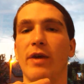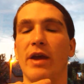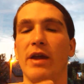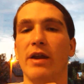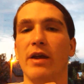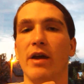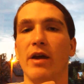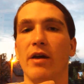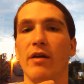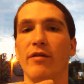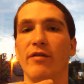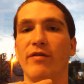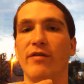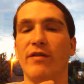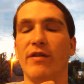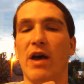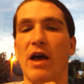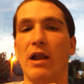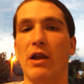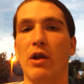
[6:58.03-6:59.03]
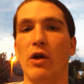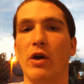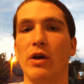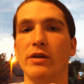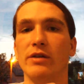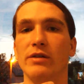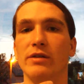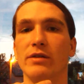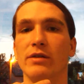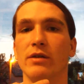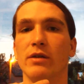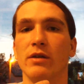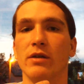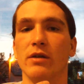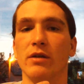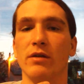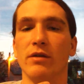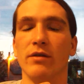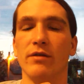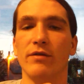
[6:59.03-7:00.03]
in a fat loss
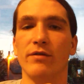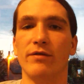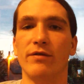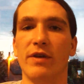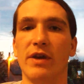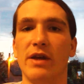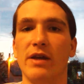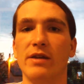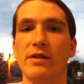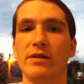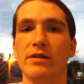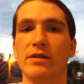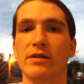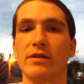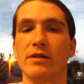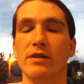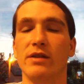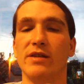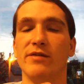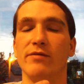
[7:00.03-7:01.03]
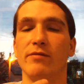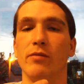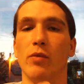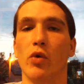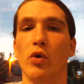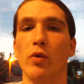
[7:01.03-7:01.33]
phase. It's even more